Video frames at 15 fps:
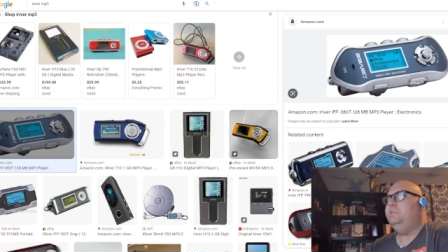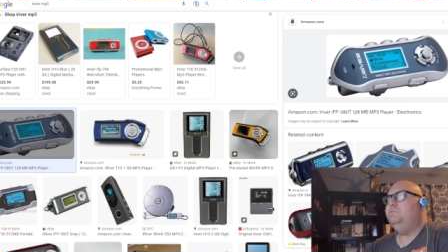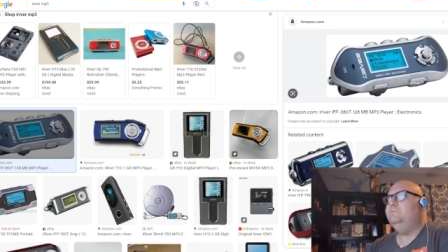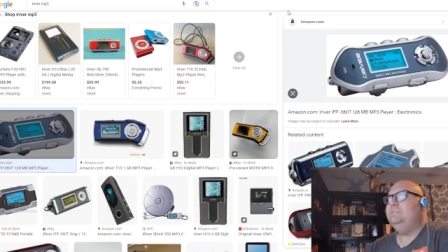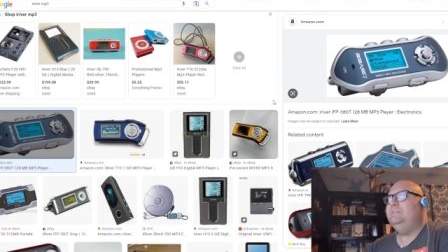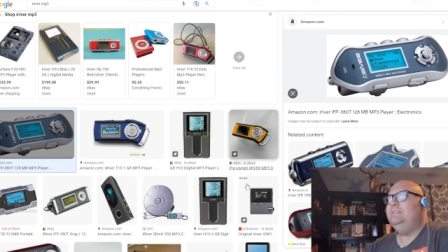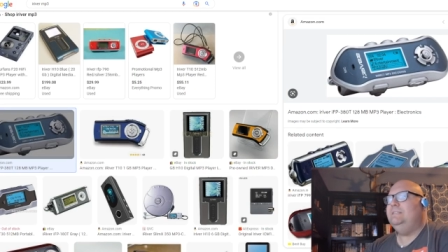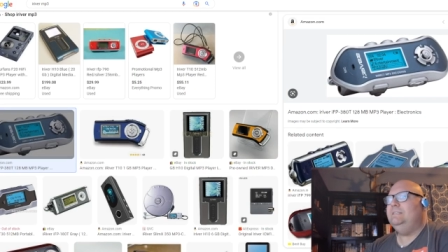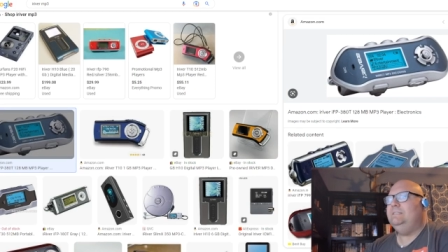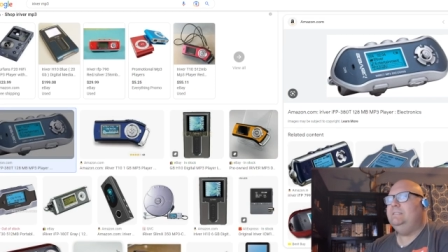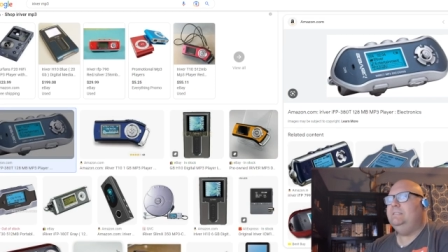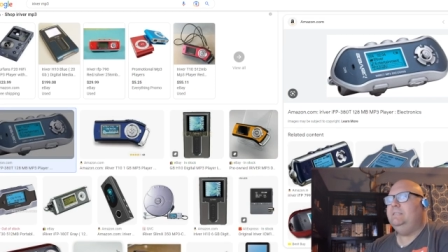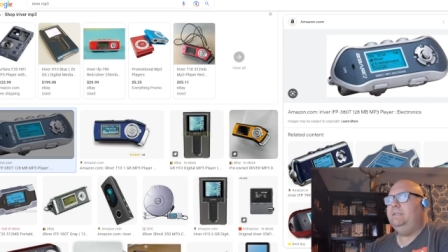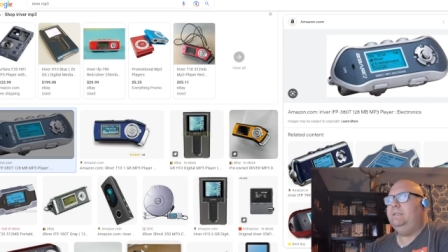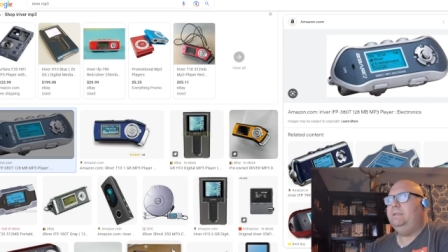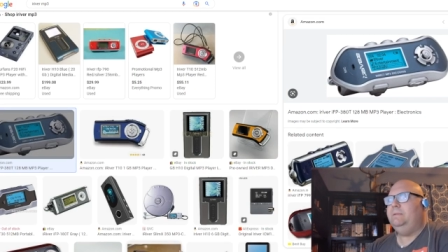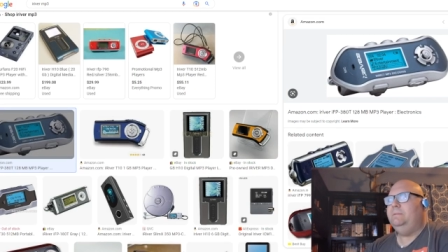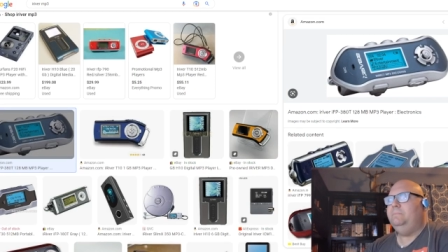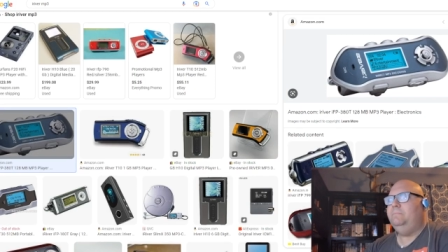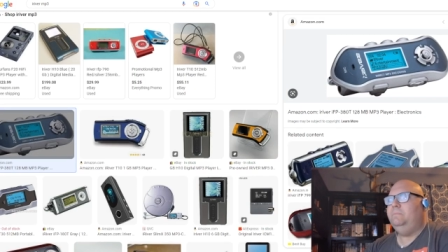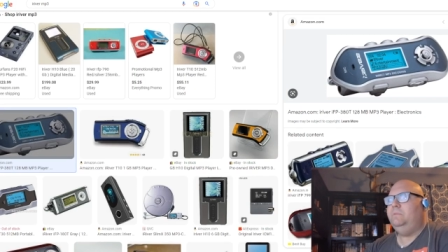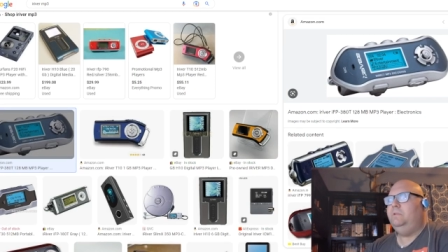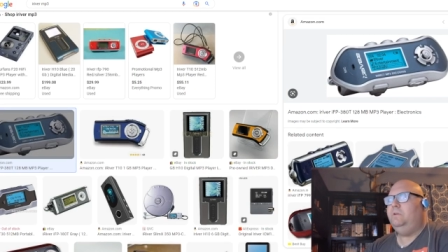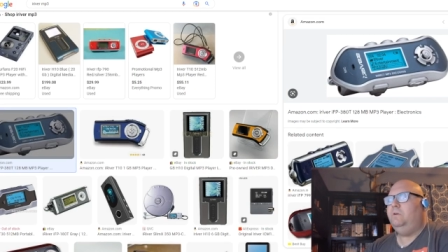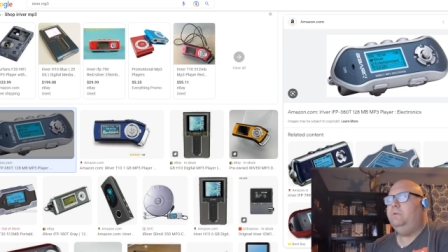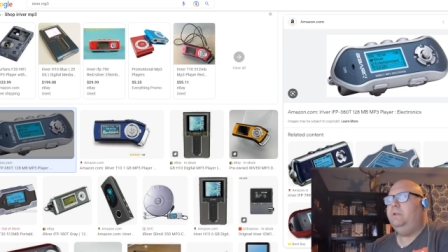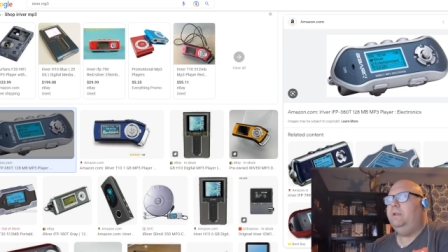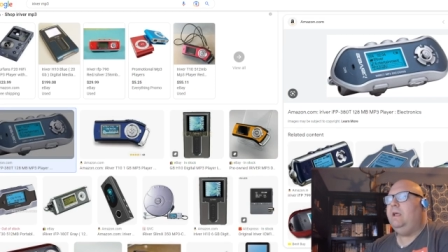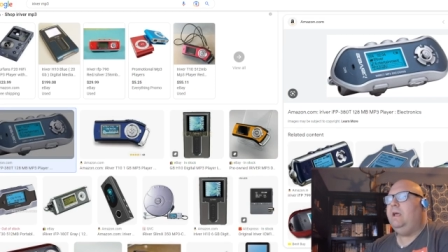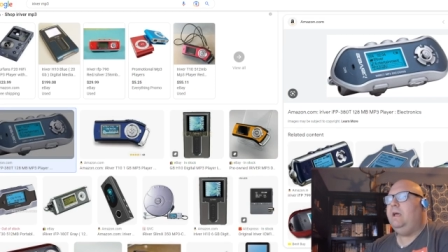was this thing called
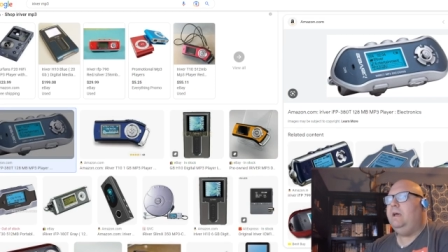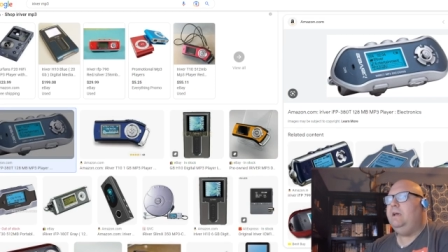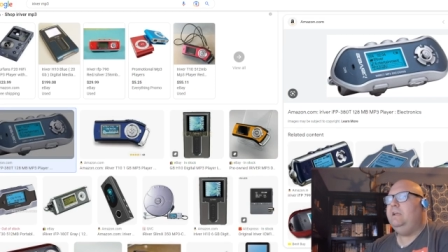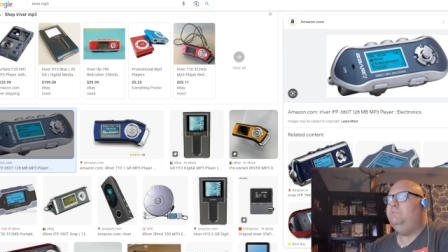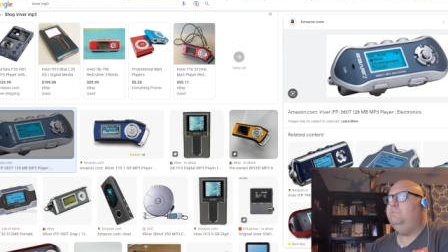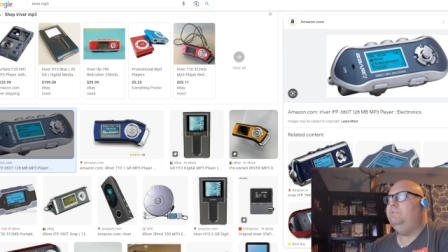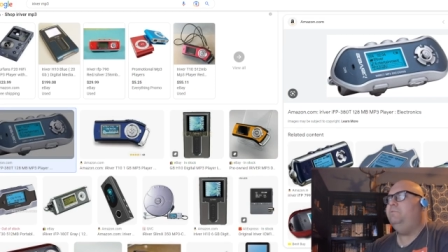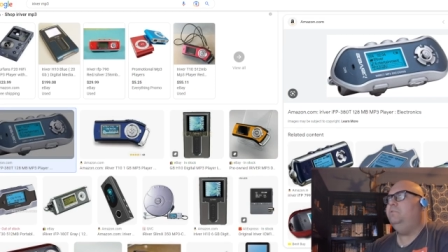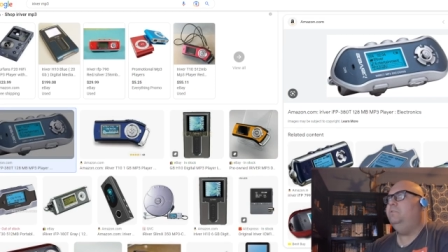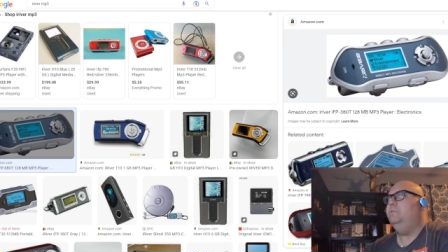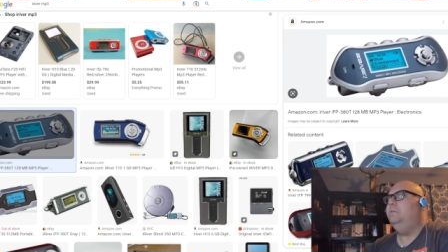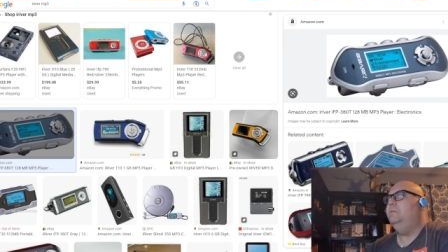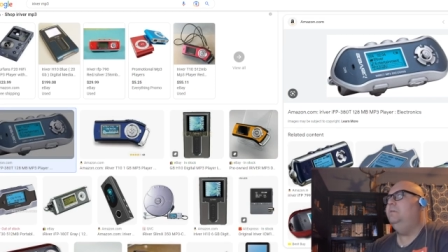an iRiver